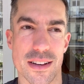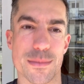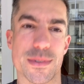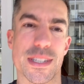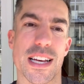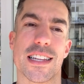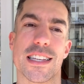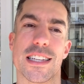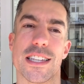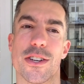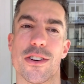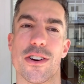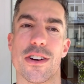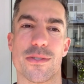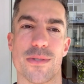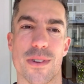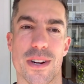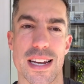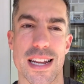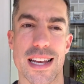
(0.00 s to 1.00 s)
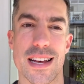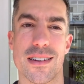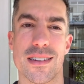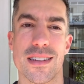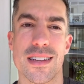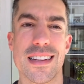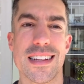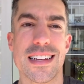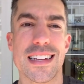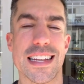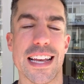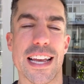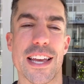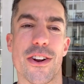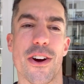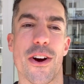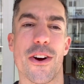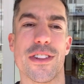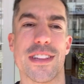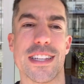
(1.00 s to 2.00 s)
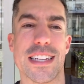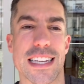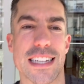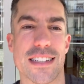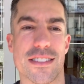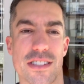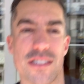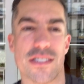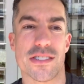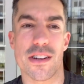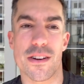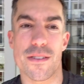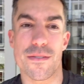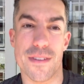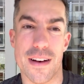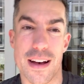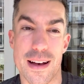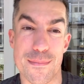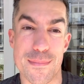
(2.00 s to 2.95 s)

I'm telling you guys right now, it only gets you so far.